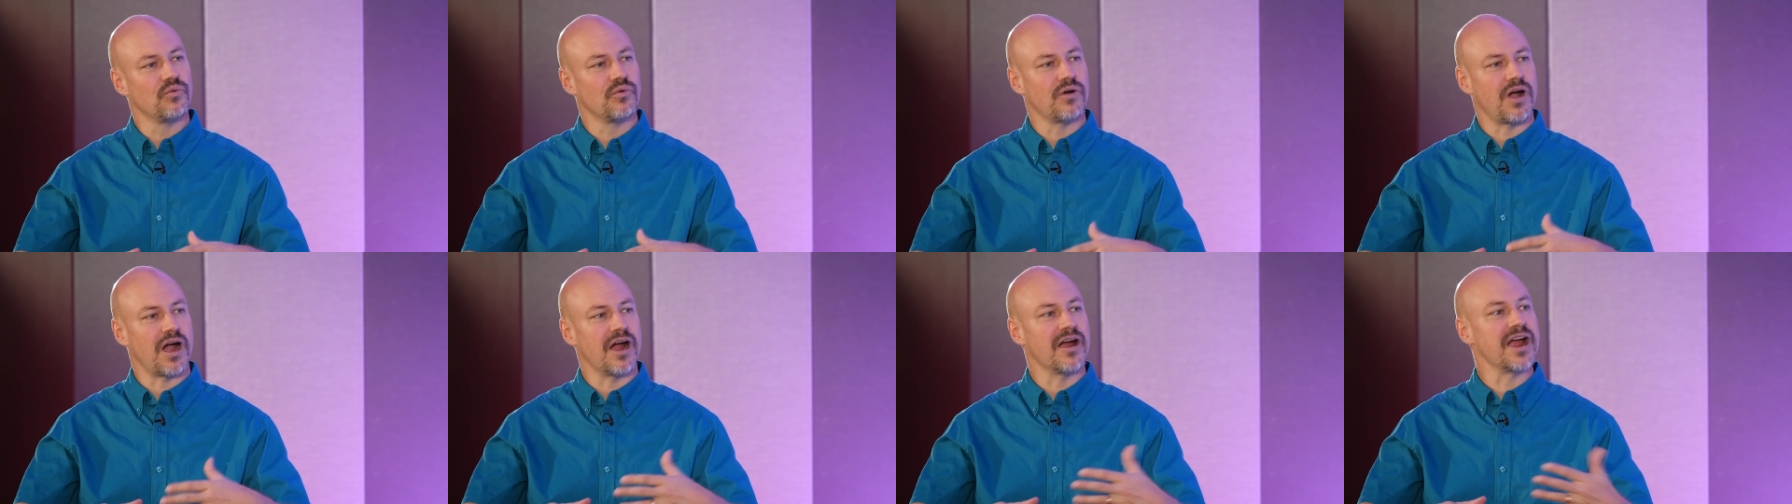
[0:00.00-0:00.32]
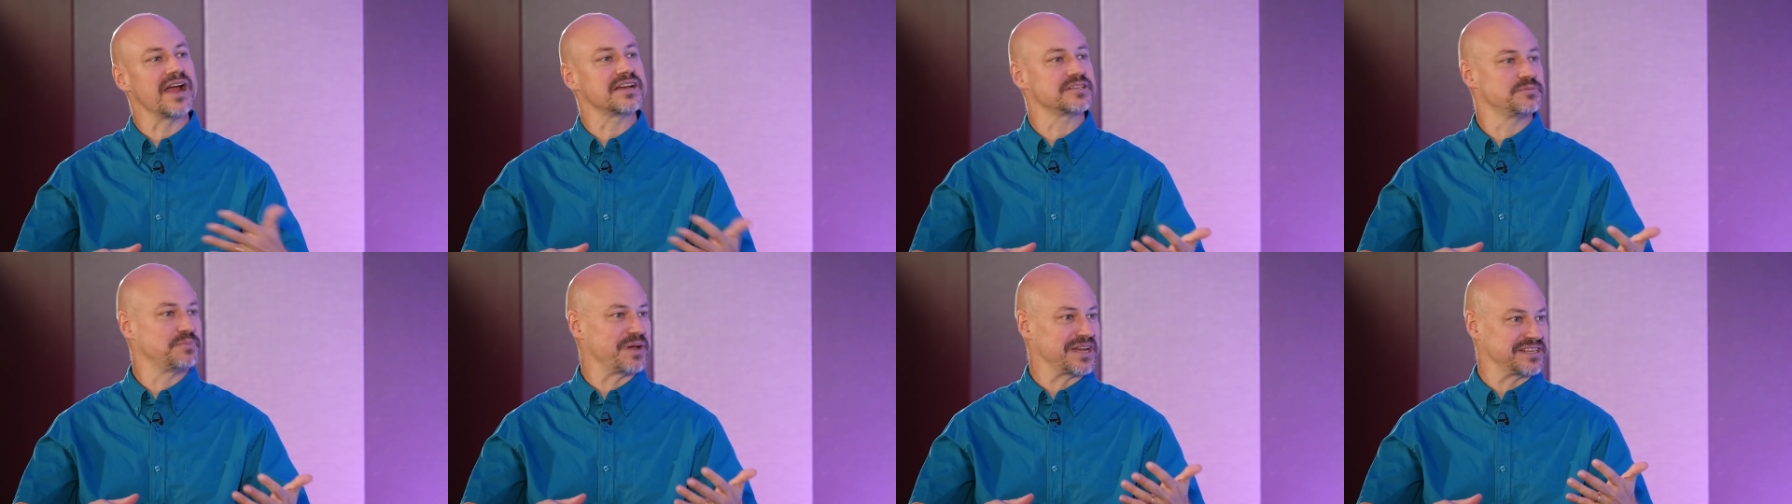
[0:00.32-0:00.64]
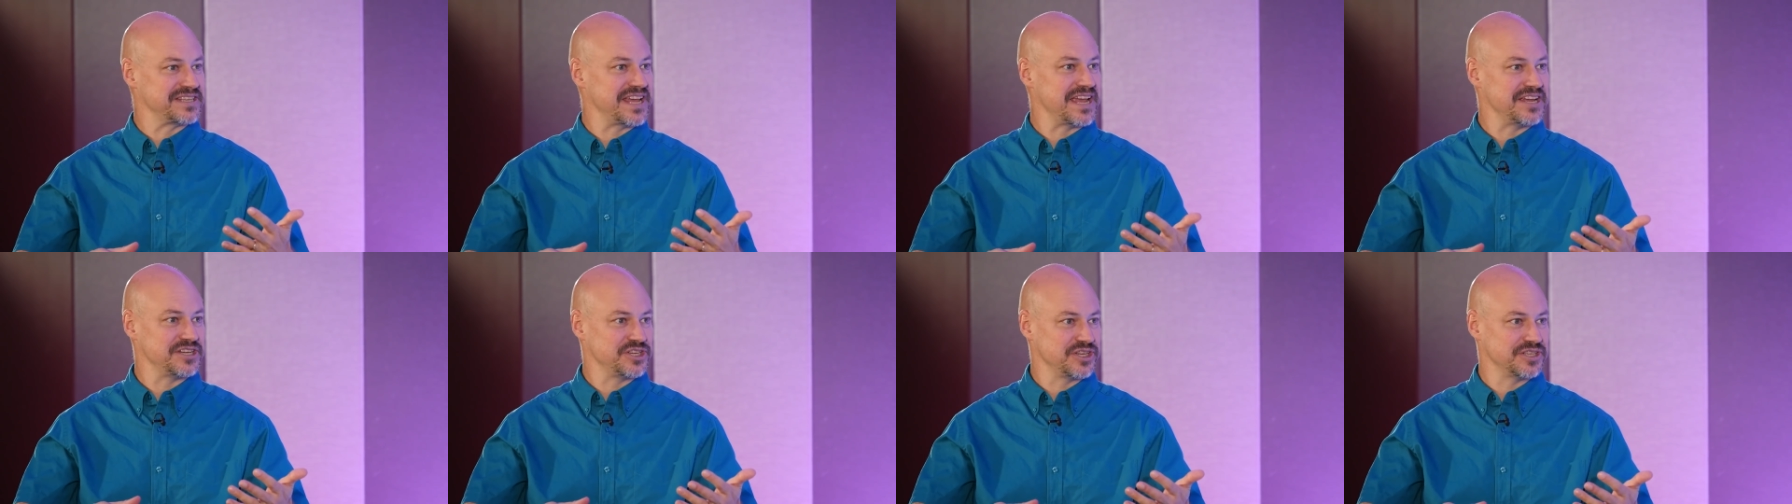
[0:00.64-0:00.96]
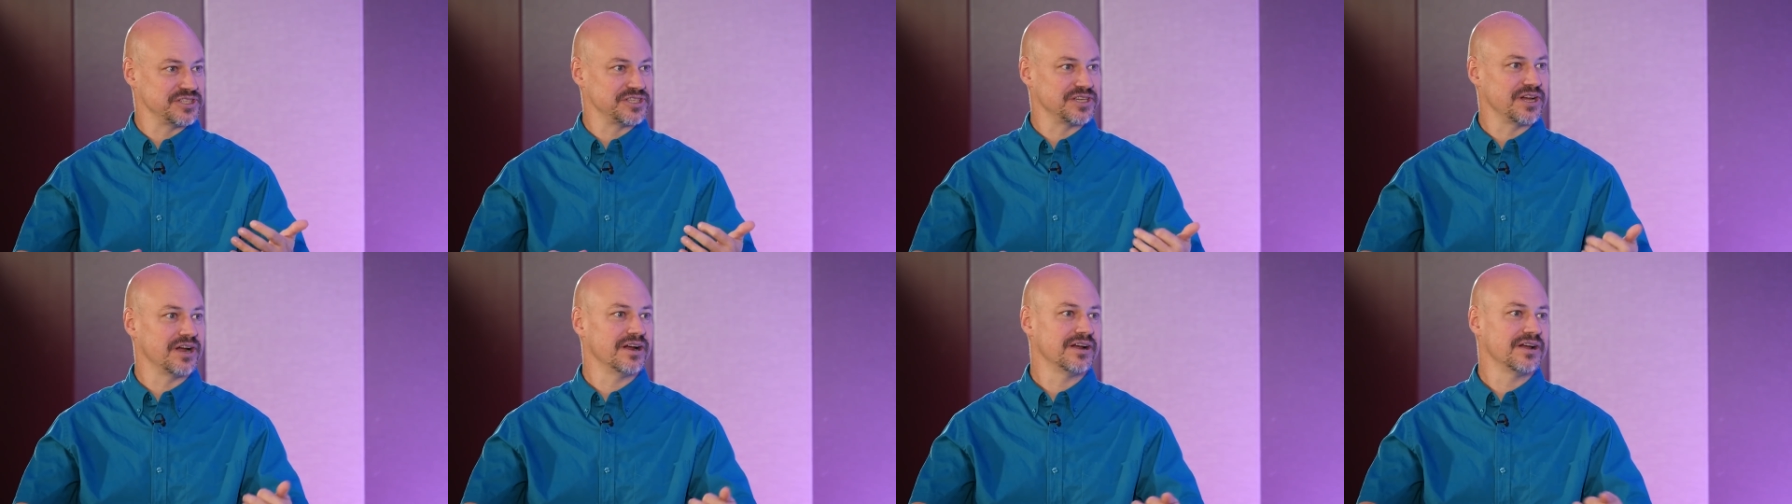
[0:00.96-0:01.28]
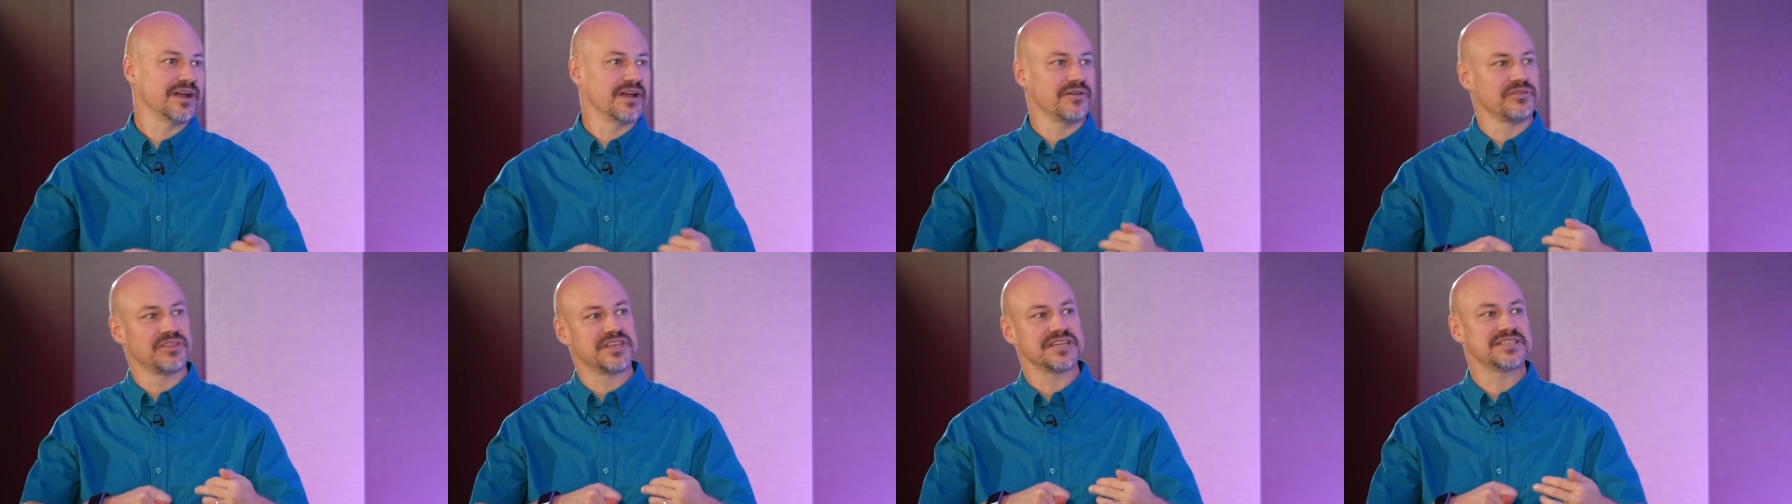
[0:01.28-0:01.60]
Our expectations
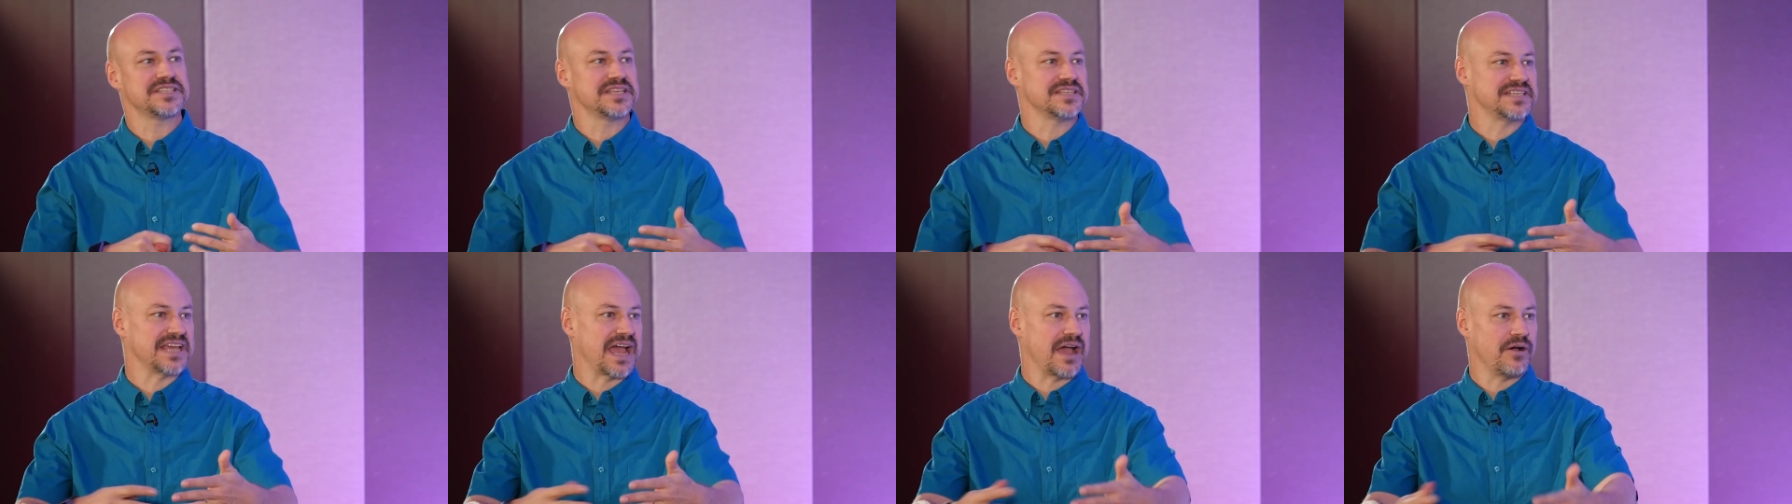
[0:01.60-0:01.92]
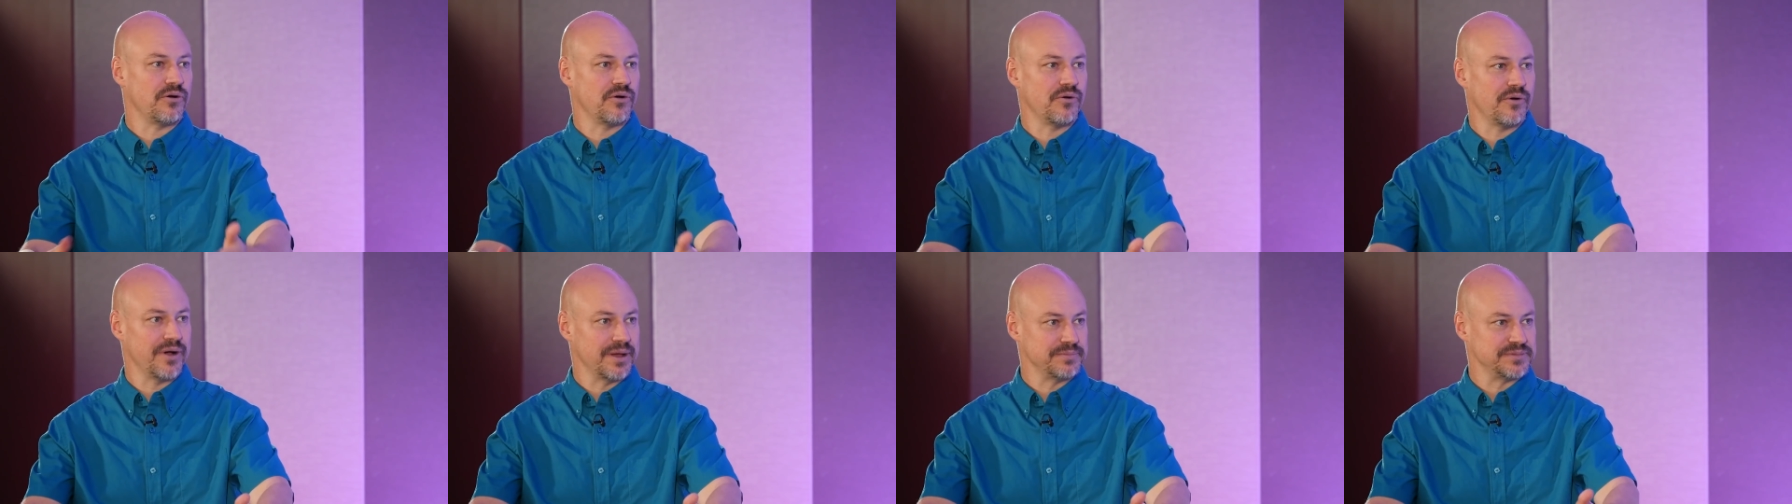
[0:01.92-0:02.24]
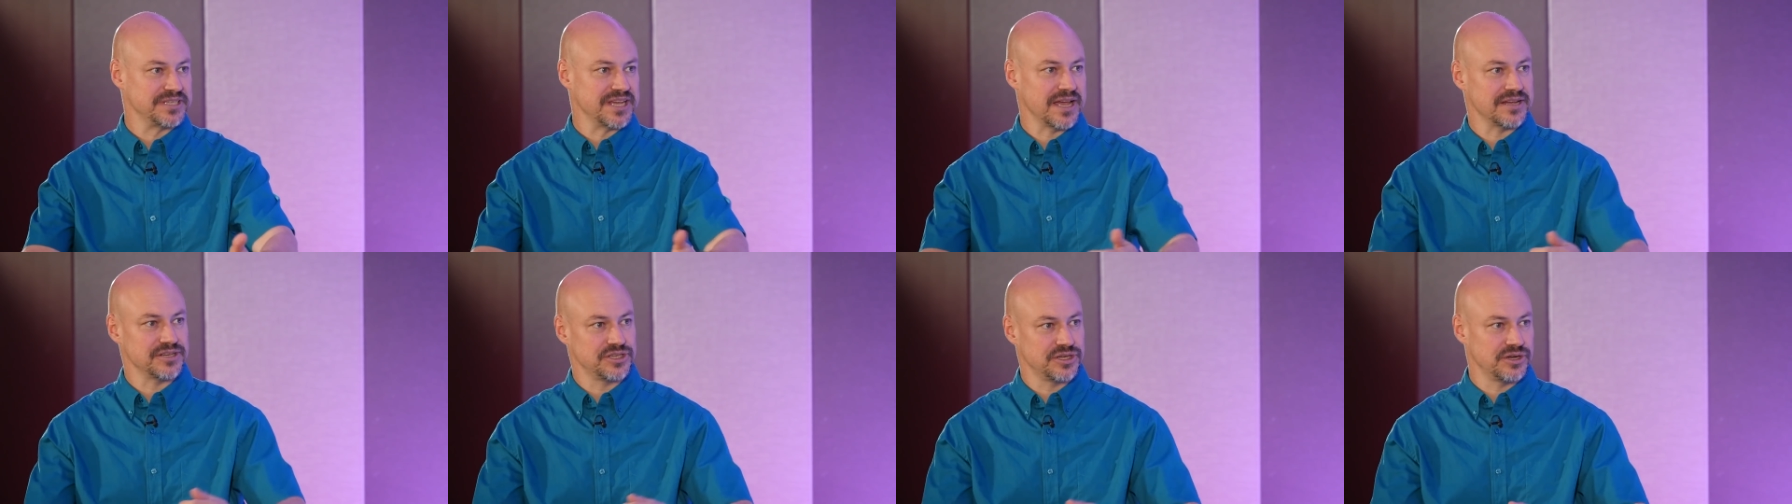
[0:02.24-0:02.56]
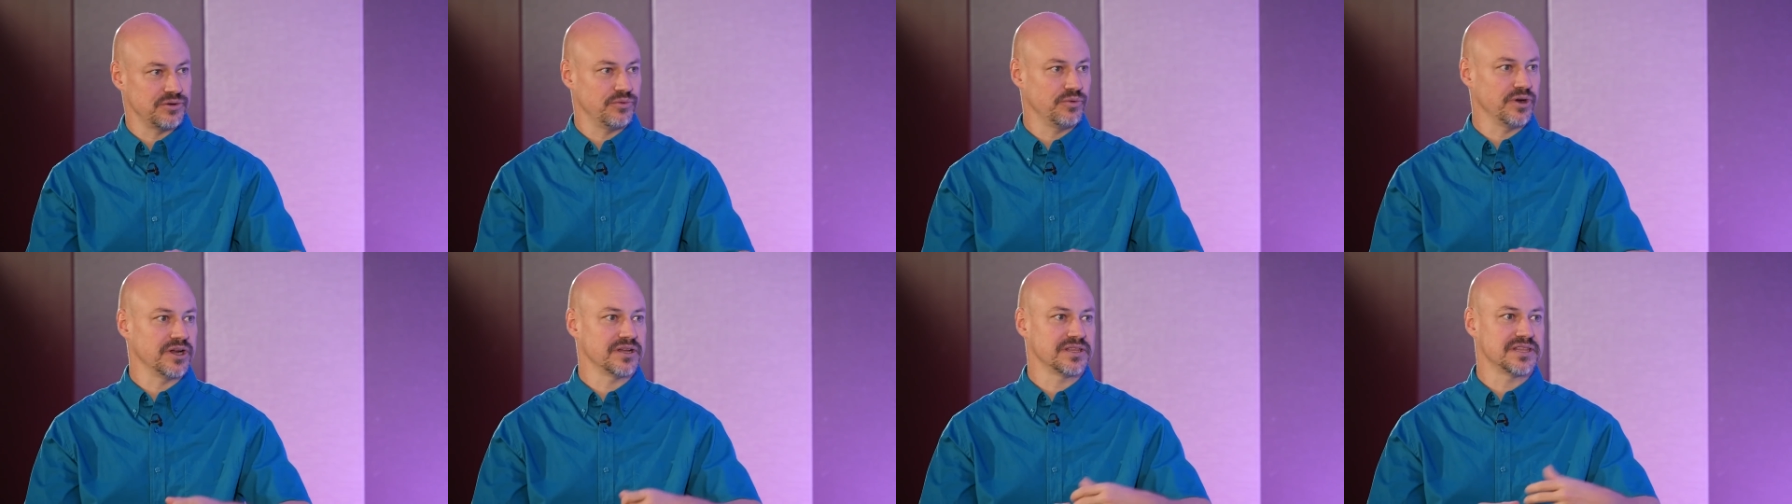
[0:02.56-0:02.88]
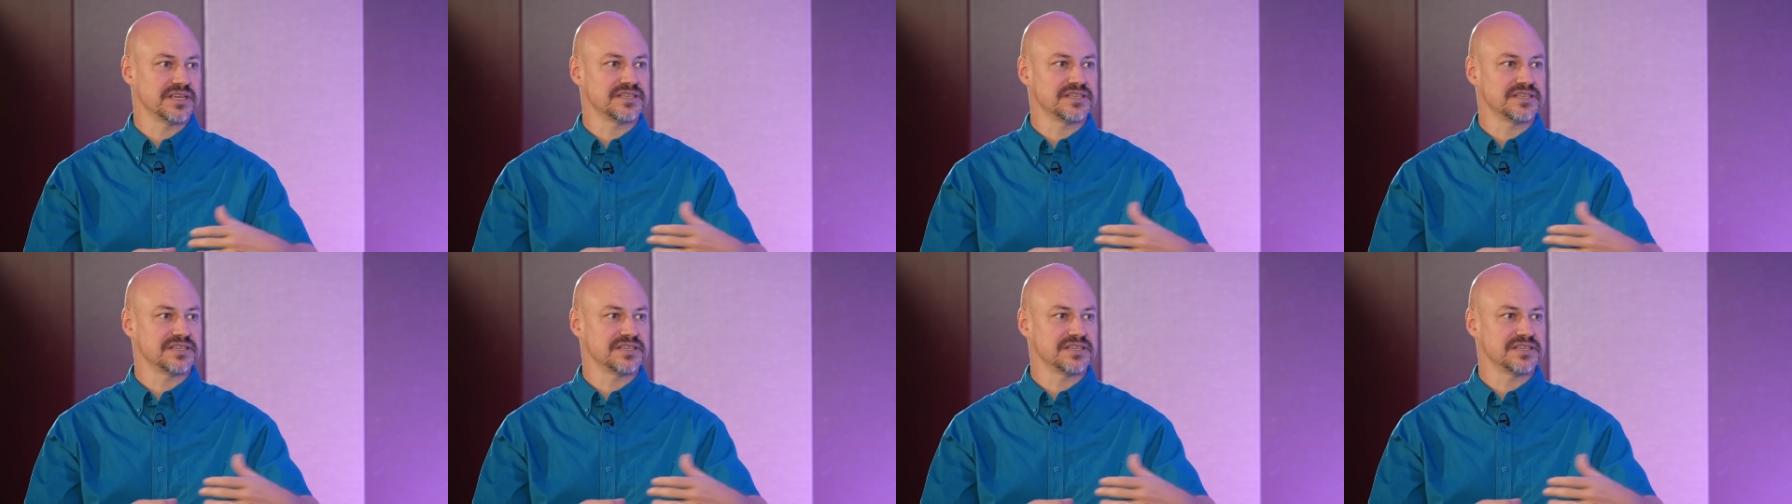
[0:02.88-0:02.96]
are, this is how a website should work.